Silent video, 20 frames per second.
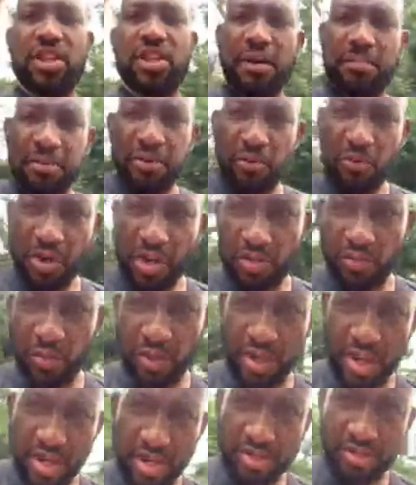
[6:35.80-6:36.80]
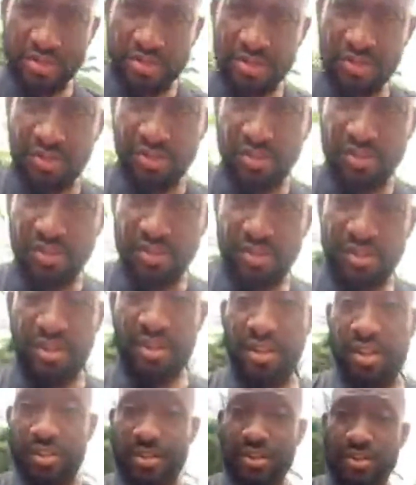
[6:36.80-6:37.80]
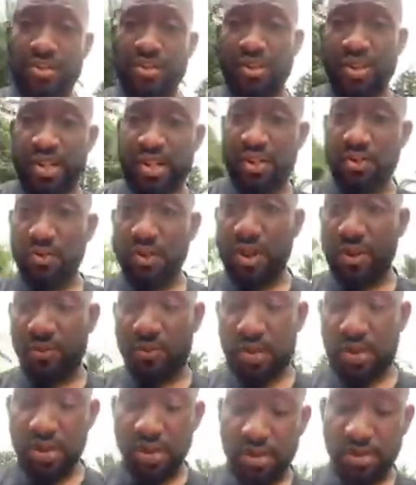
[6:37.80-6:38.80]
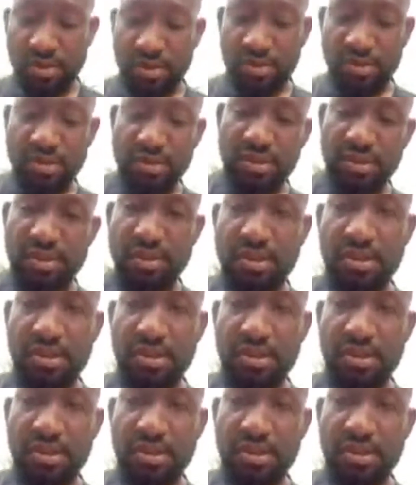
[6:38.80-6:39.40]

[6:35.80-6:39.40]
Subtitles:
it shall be well with us. It is already well with us.